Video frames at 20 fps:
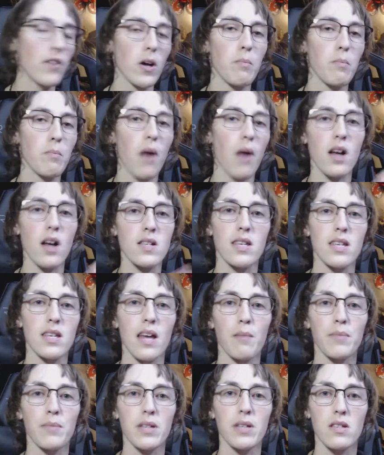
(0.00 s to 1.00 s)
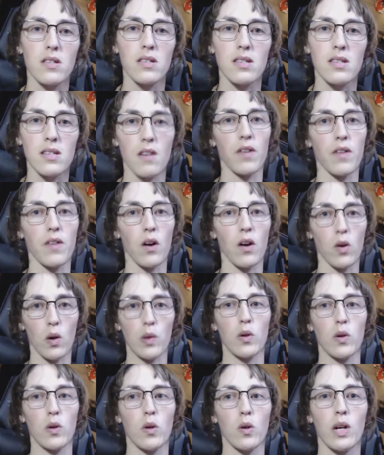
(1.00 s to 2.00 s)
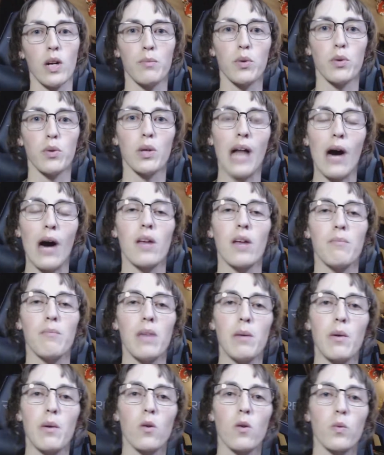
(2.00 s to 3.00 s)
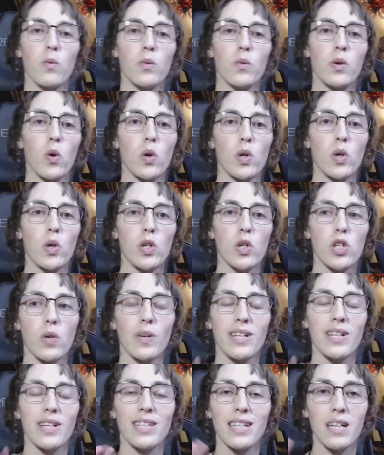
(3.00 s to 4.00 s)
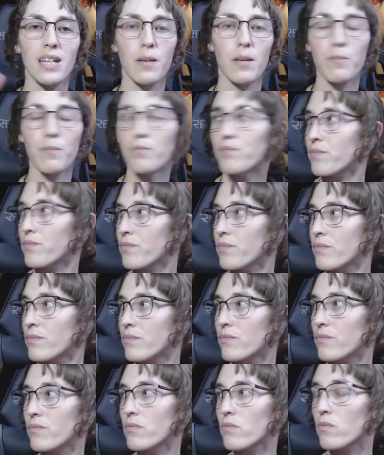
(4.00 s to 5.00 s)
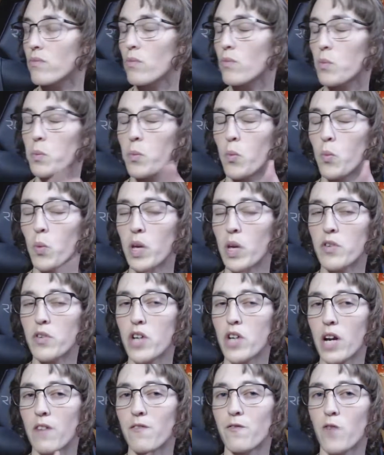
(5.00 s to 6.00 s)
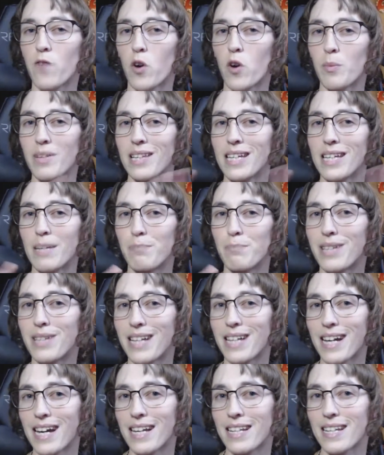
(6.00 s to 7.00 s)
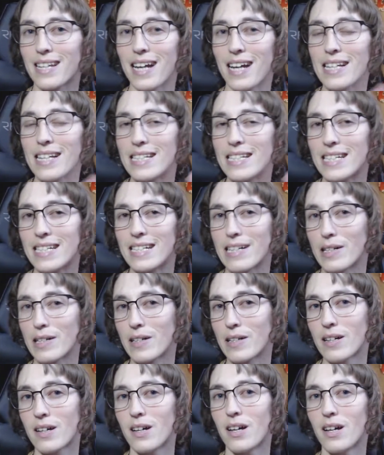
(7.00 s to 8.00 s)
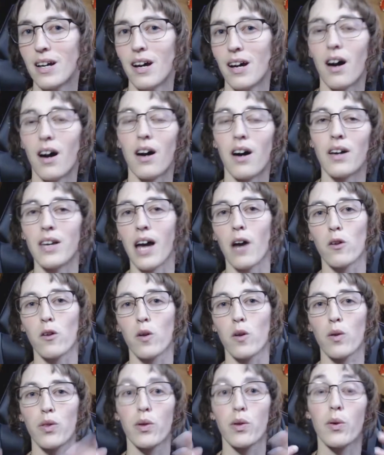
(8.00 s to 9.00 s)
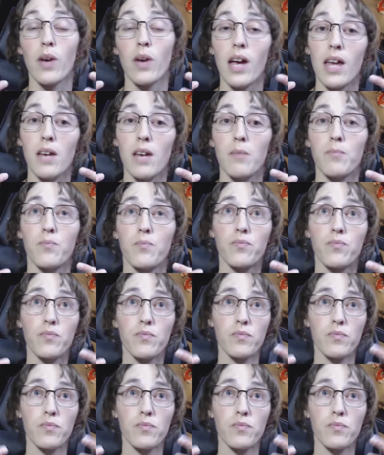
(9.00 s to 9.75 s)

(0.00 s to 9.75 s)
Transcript: I have like a box of templates and stuff that I'll go through and pull out, and maybe I'll record showing like me trying to formulate a idea on how to go through and